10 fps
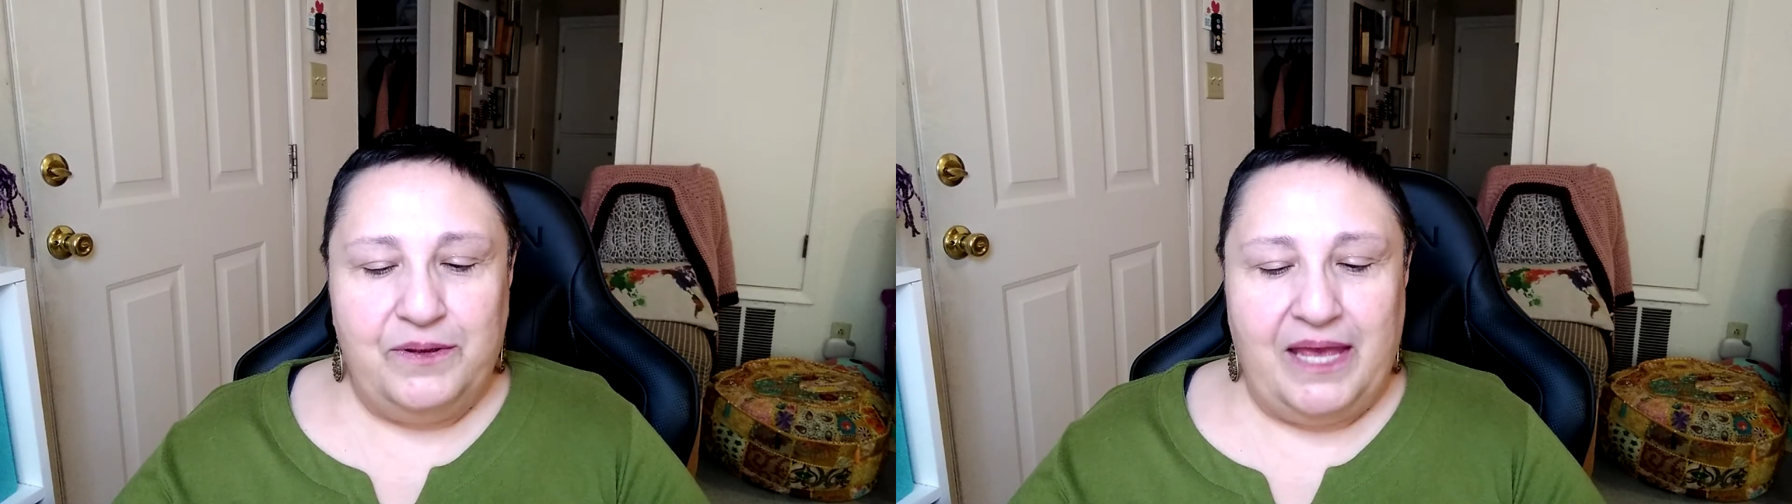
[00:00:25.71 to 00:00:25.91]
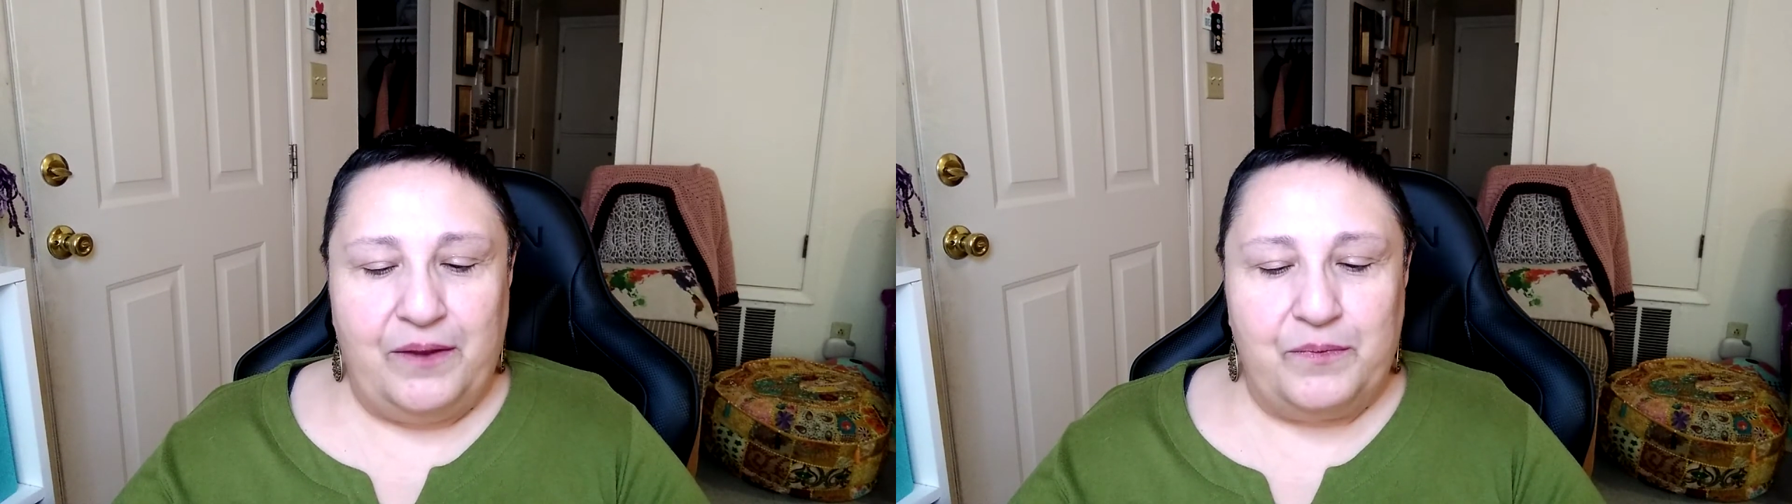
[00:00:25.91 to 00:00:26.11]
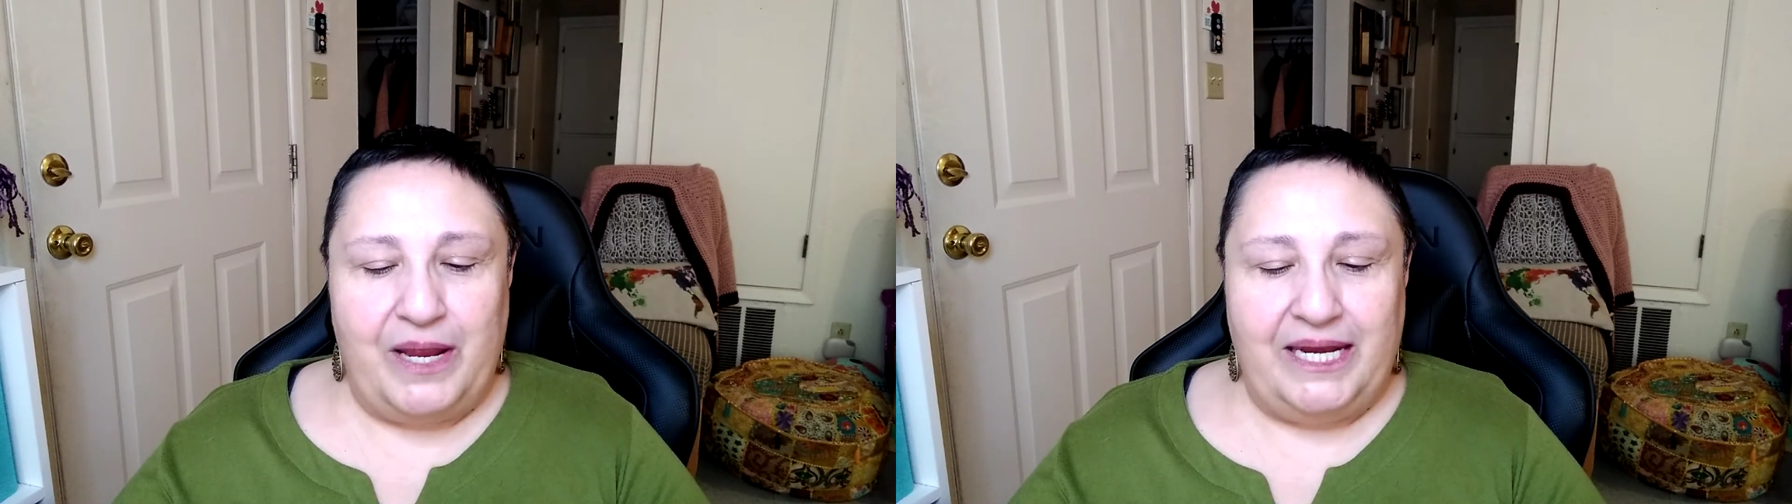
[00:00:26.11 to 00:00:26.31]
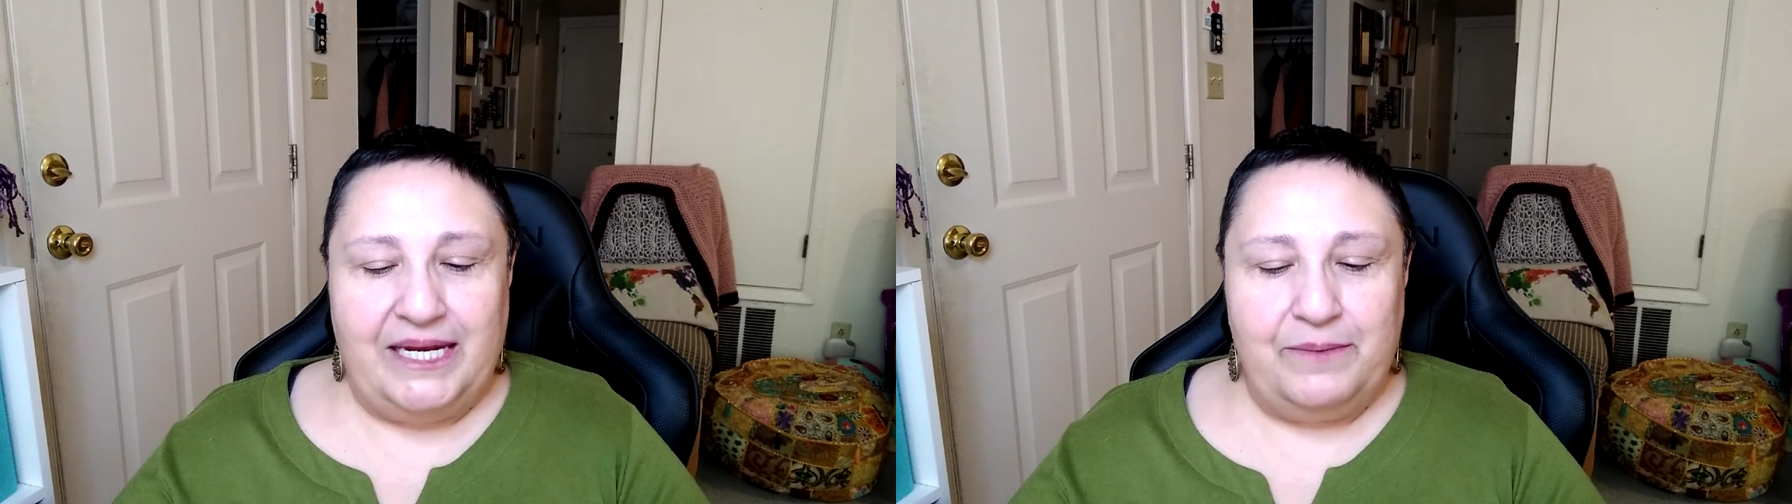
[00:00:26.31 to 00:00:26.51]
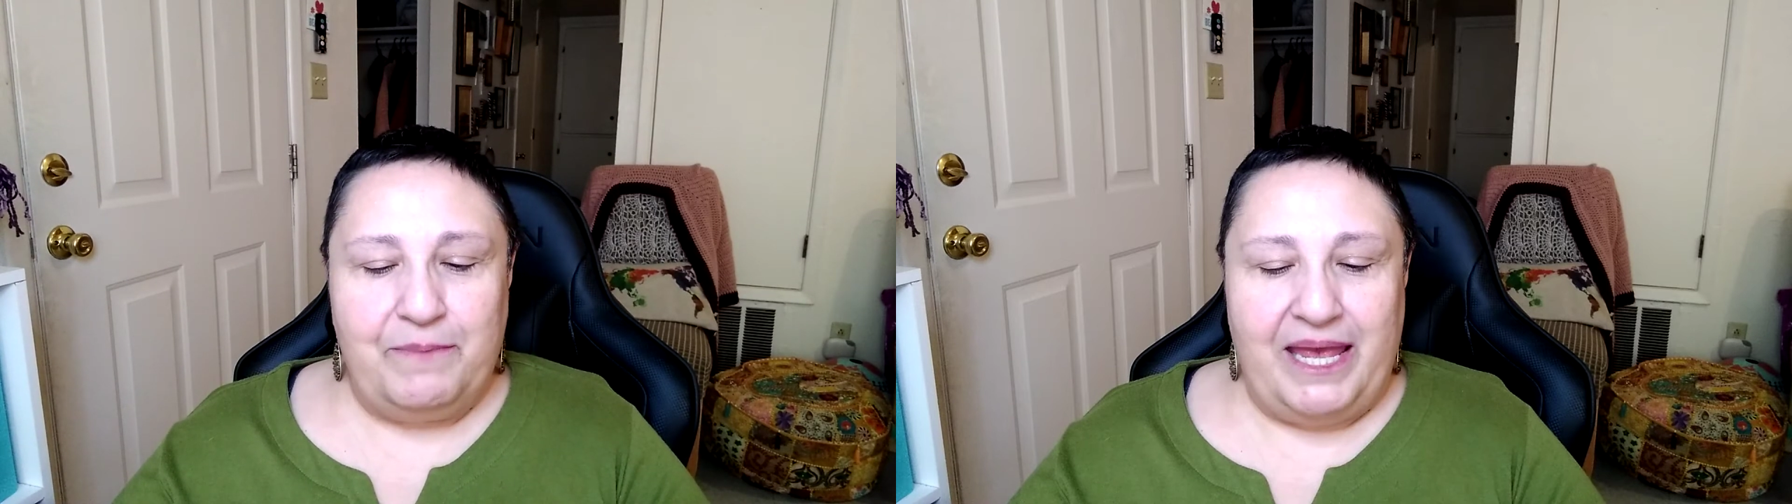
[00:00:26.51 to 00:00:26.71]
you get
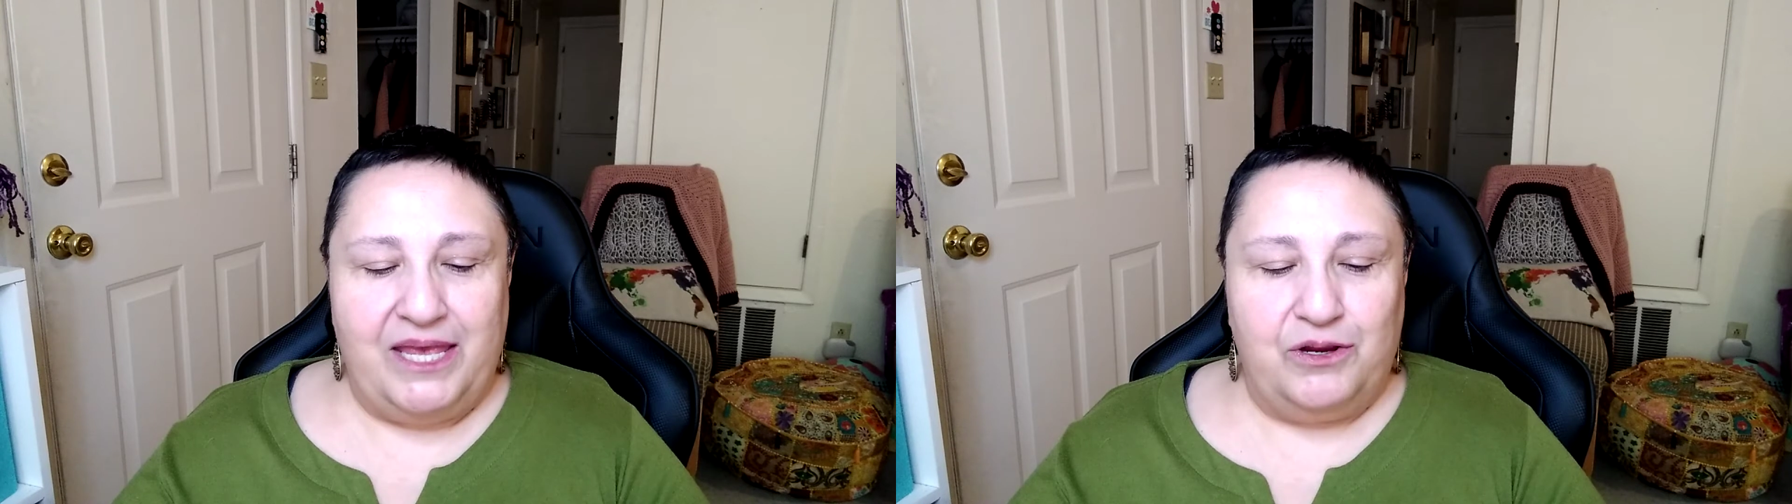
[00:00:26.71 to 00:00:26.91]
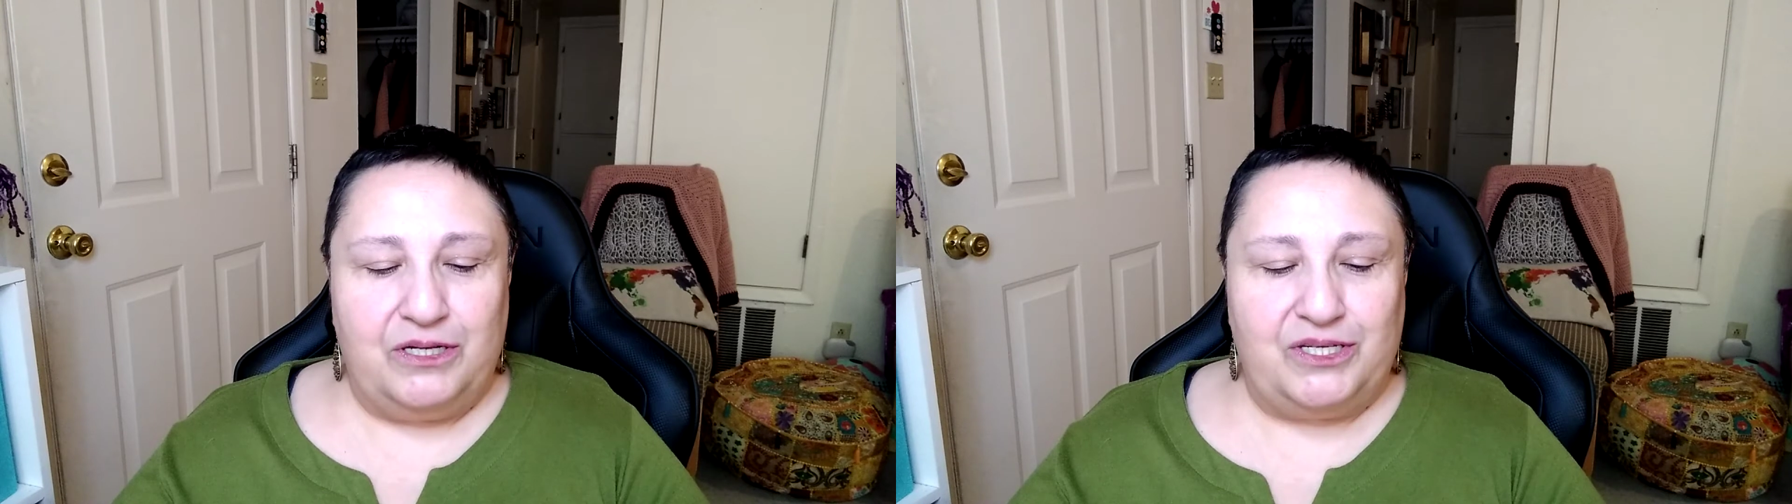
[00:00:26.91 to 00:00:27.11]
ready to make your